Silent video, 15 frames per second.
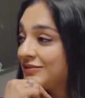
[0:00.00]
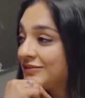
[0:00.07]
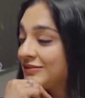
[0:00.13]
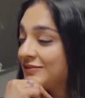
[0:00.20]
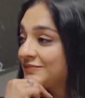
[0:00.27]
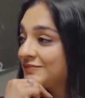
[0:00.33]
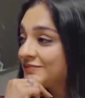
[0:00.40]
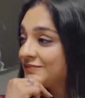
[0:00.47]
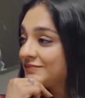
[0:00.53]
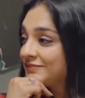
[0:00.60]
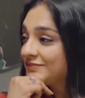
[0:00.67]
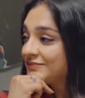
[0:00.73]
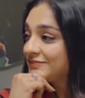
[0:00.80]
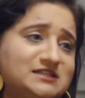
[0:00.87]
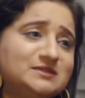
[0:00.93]
And my
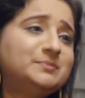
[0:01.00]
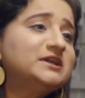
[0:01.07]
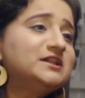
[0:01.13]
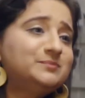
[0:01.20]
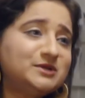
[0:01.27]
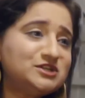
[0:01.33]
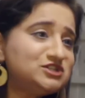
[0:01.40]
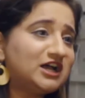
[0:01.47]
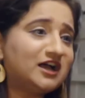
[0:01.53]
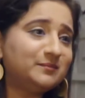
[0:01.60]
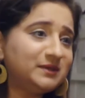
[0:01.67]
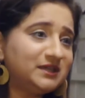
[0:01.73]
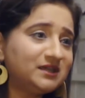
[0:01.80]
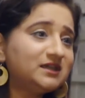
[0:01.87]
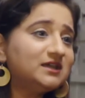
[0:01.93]
dad, being a typical
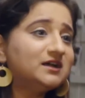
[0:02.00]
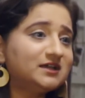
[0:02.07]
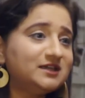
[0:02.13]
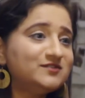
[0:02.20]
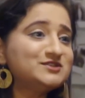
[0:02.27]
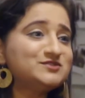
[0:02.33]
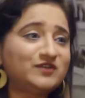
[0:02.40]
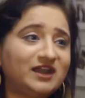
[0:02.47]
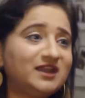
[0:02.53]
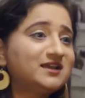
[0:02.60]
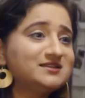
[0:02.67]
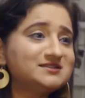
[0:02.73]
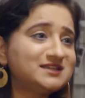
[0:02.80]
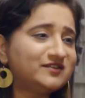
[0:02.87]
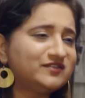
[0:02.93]
Punjabi, he was very
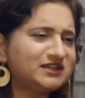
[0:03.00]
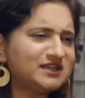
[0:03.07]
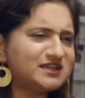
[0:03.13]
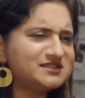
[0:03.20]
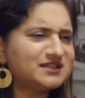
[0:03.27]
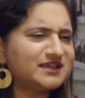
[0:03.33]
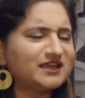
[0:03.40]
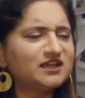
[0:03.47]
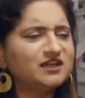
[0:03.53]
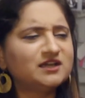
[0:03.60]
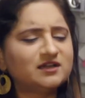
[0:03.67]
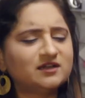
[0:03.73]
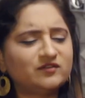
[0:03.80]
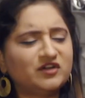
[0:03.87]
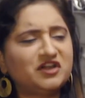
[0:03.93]
conservative. He's like,
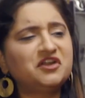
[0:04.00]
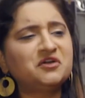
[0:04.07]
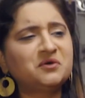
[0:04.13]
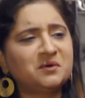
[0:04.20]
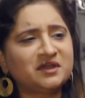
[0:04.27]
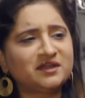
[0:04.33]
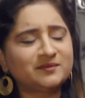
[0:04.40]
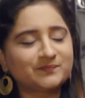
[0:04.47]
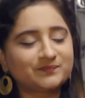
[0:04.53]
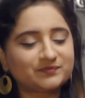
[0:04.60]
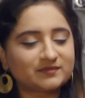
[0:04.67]
where are you going?